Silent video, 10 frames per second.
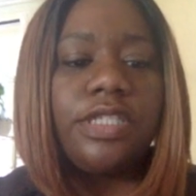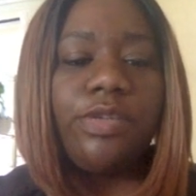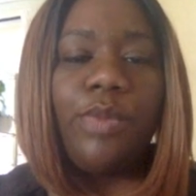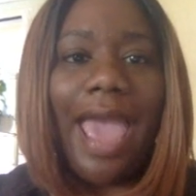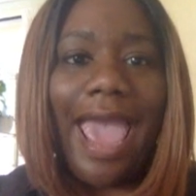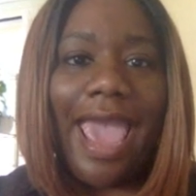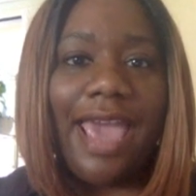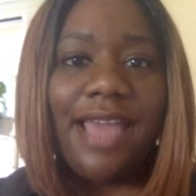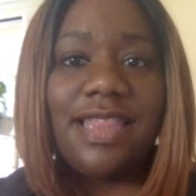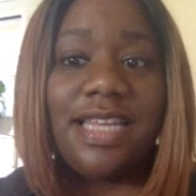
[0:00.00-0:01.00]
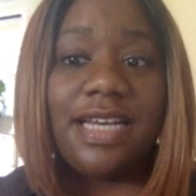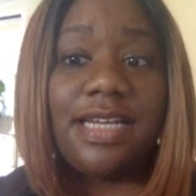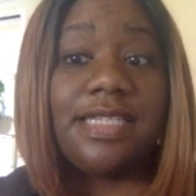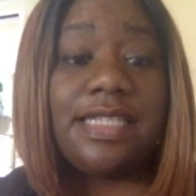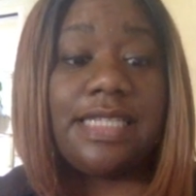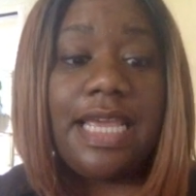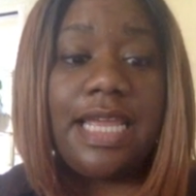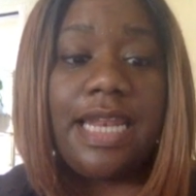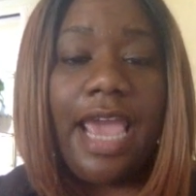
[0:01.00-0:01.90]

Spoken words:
to add the send